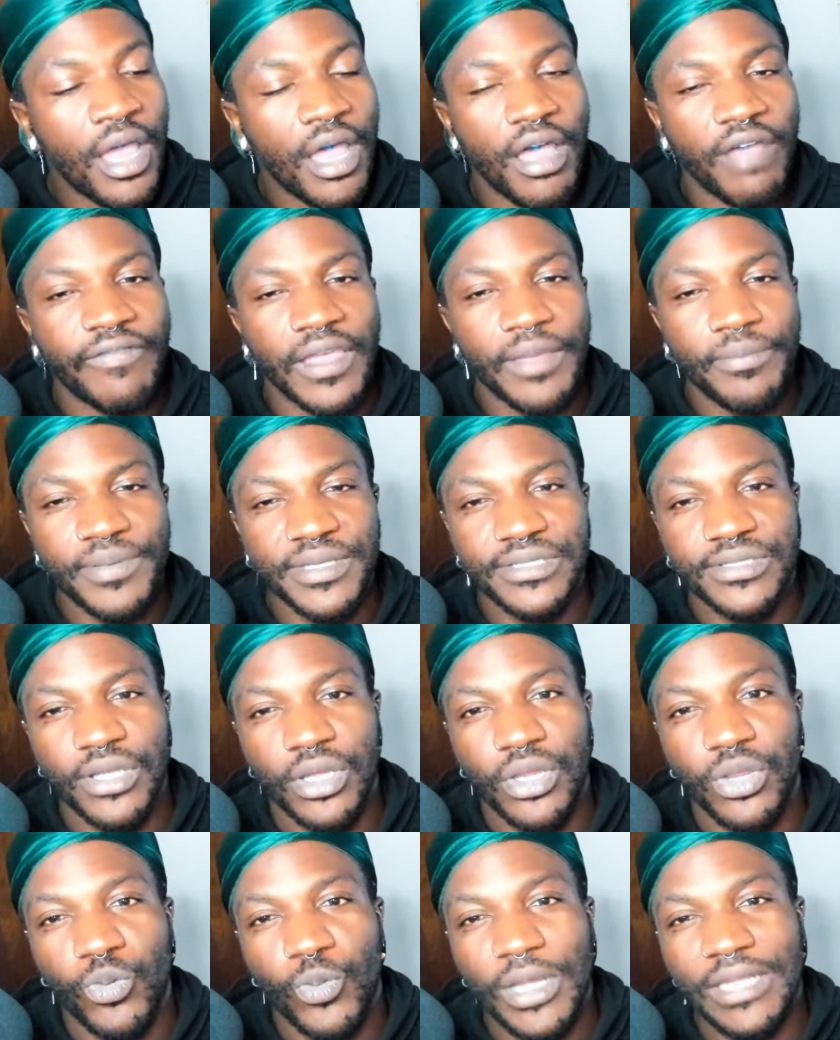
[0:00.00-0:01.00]
of
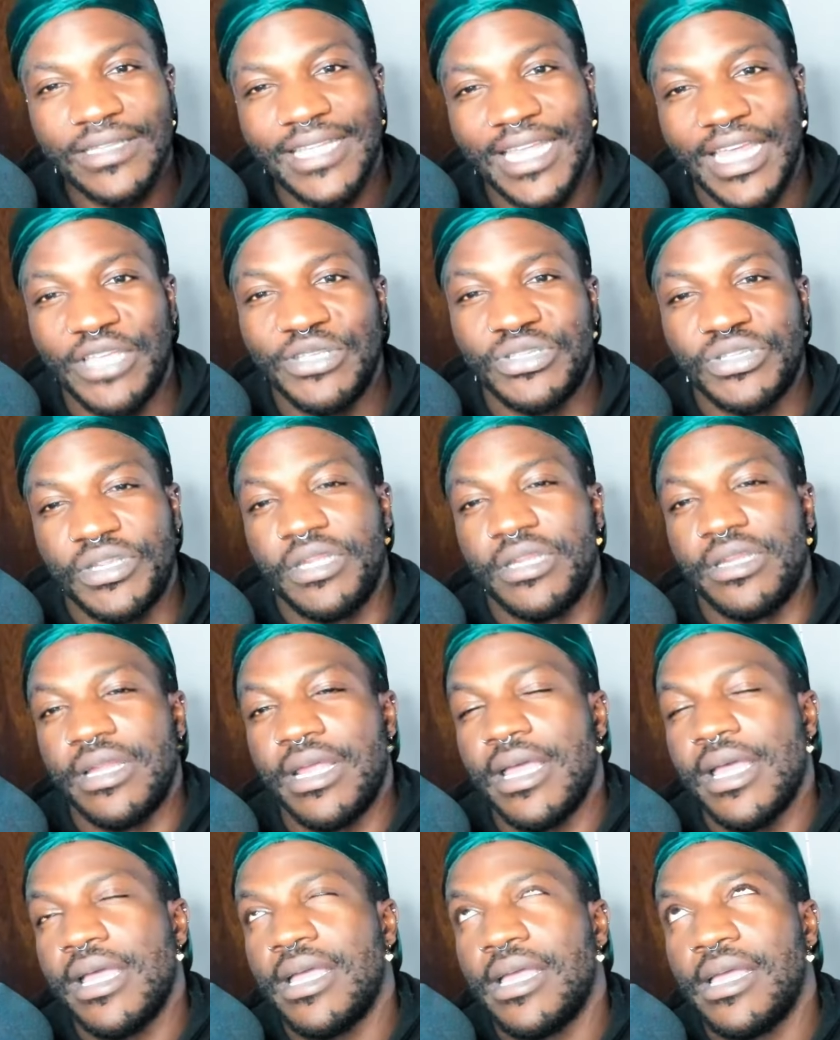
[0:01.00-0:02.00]
episode
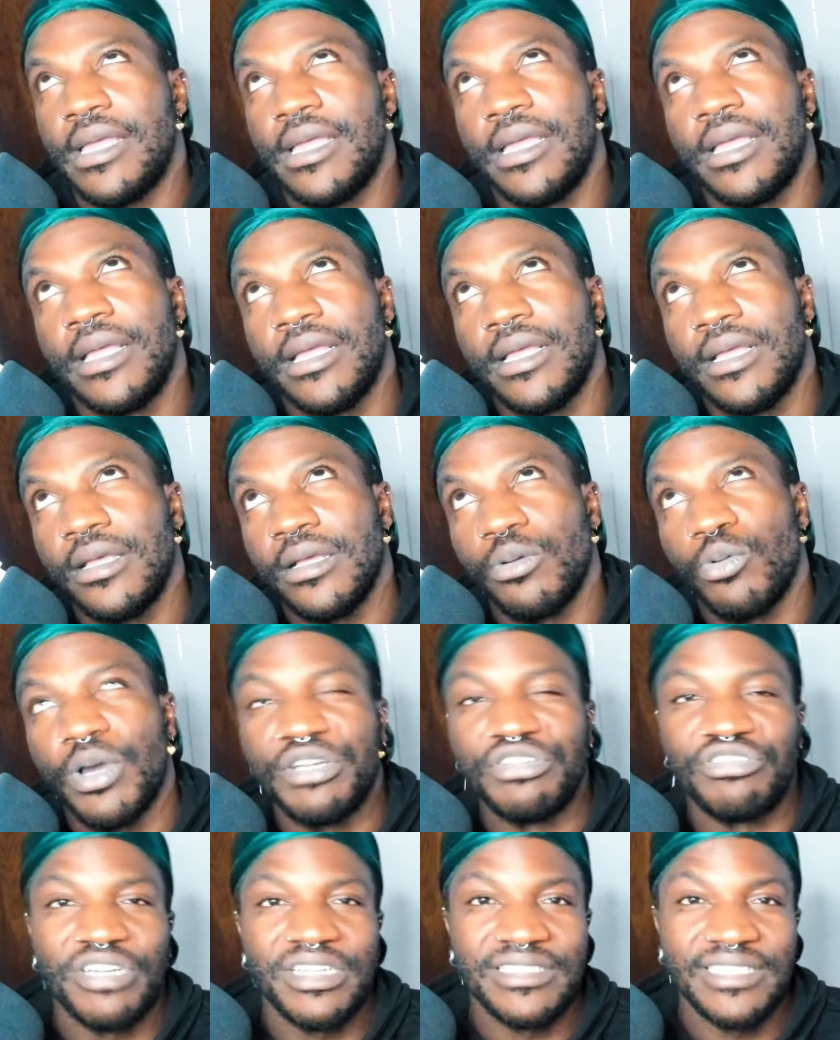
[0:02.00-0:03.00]

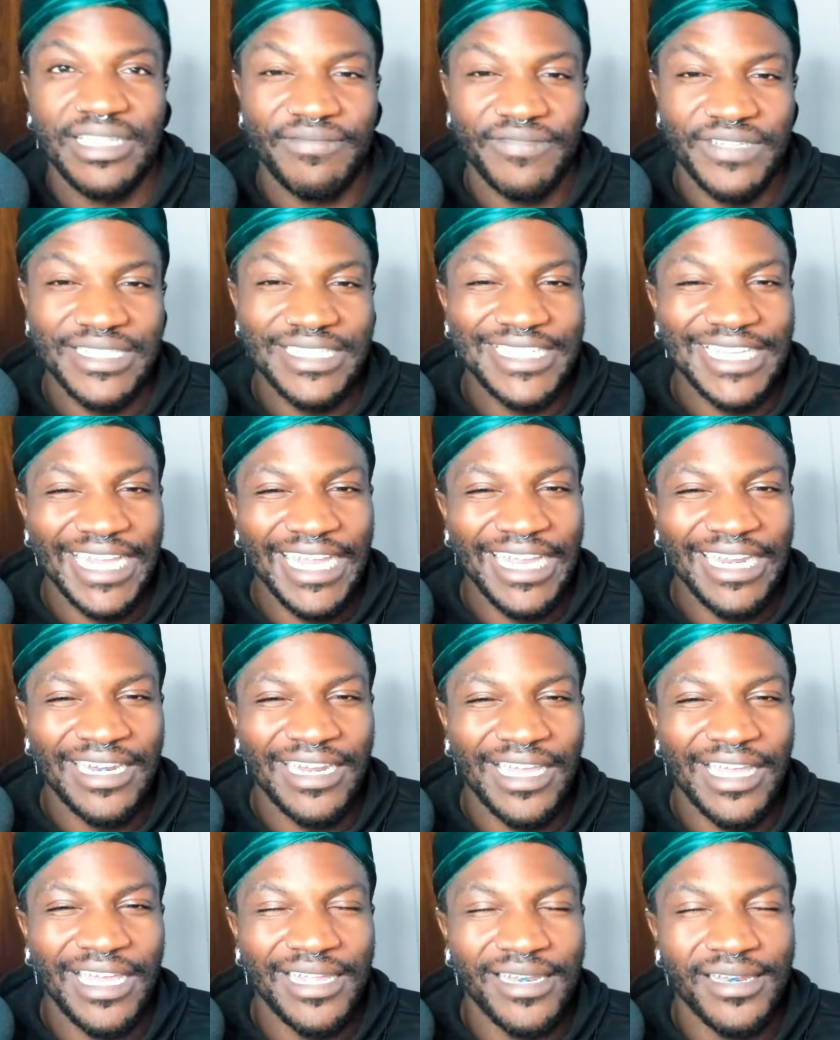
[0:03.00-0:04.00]

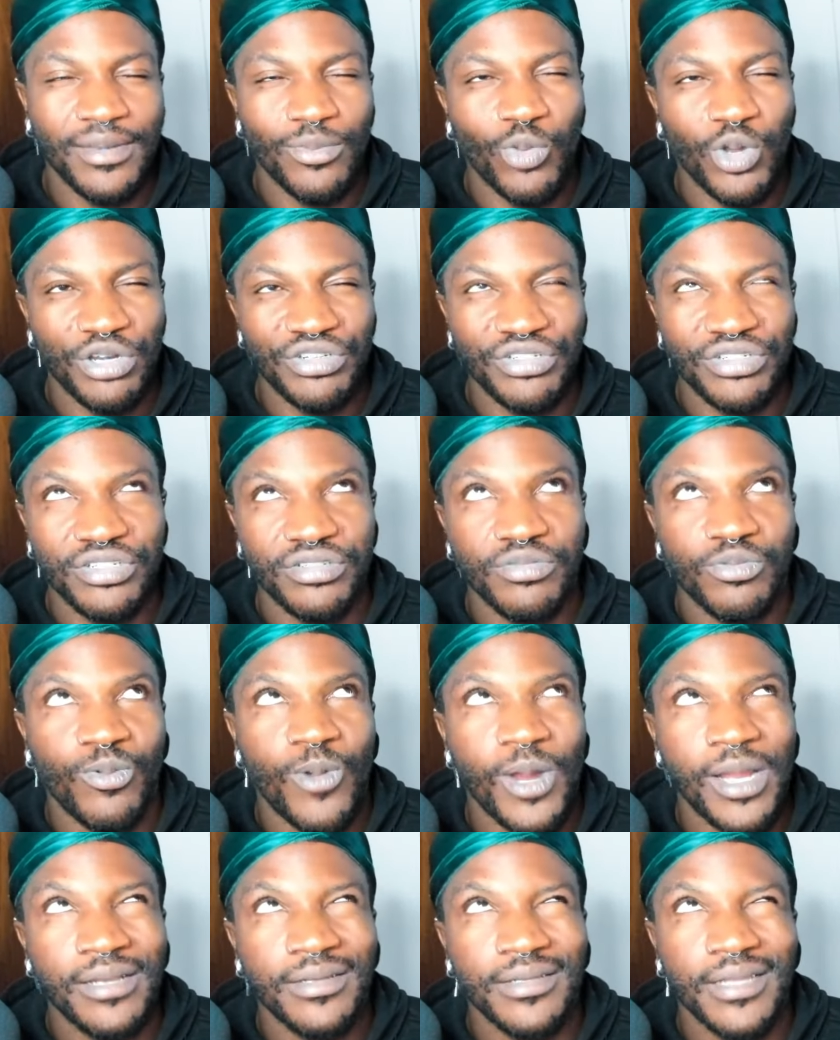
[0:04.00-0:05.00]
1117 and
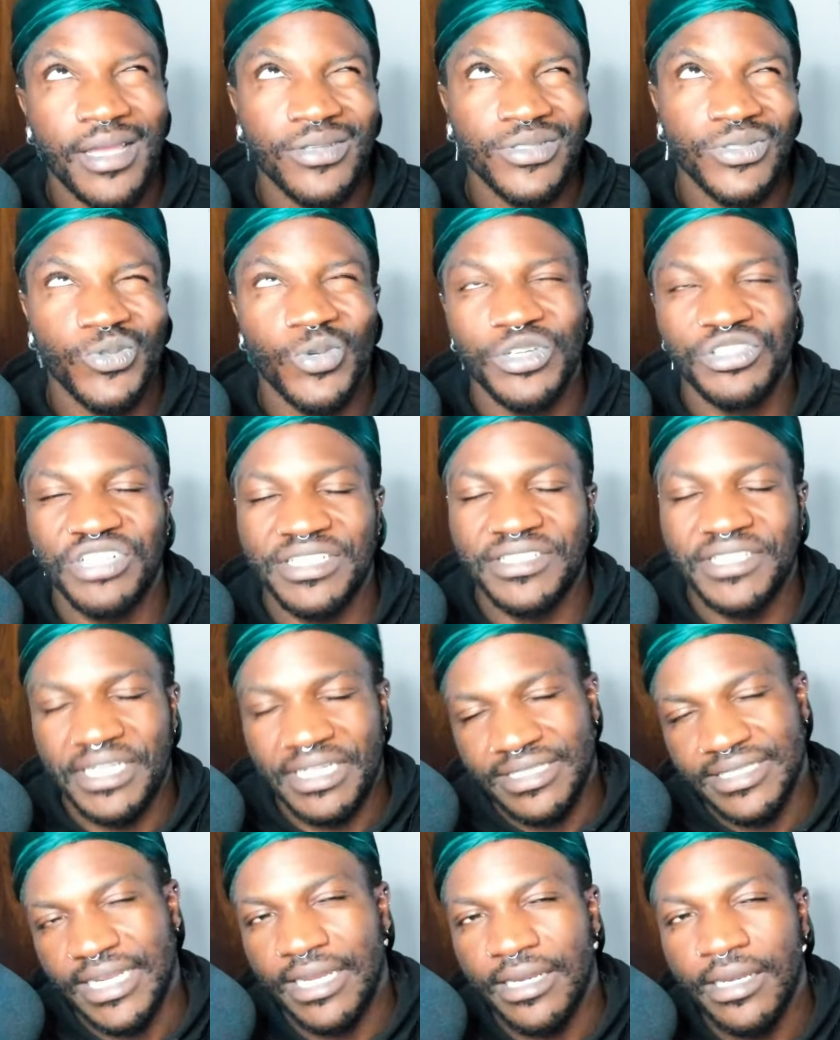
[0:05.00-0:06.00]

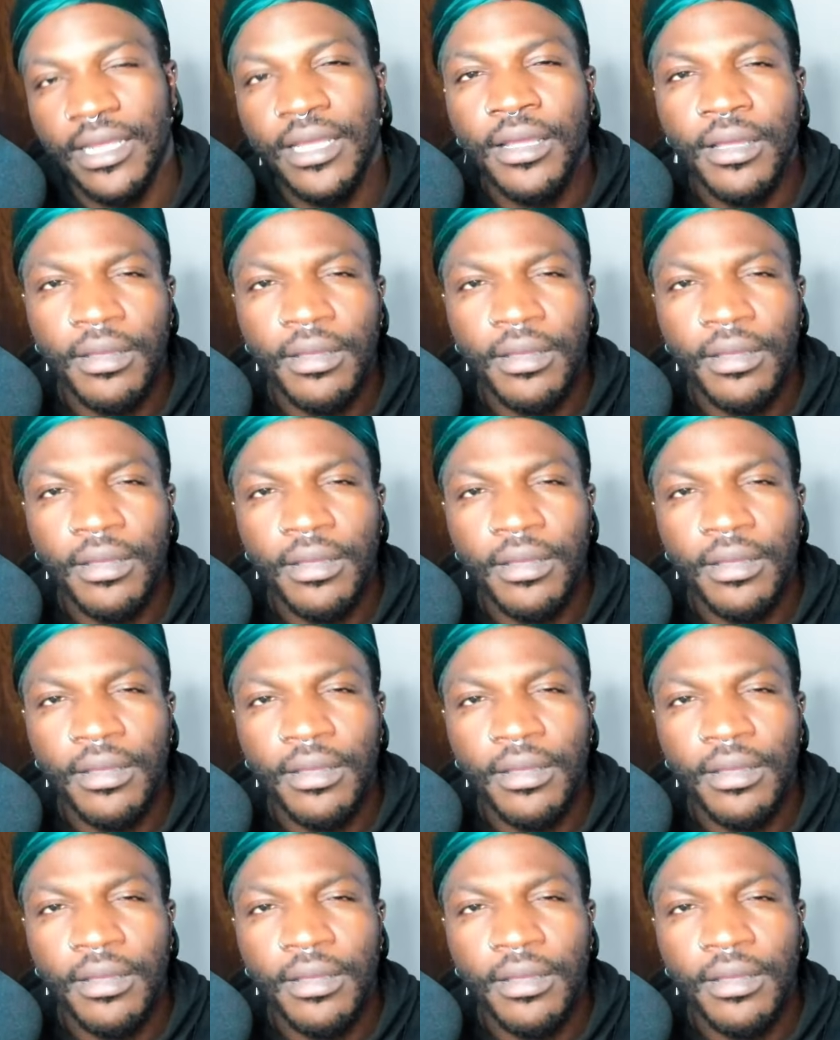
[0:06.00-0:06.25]
1116,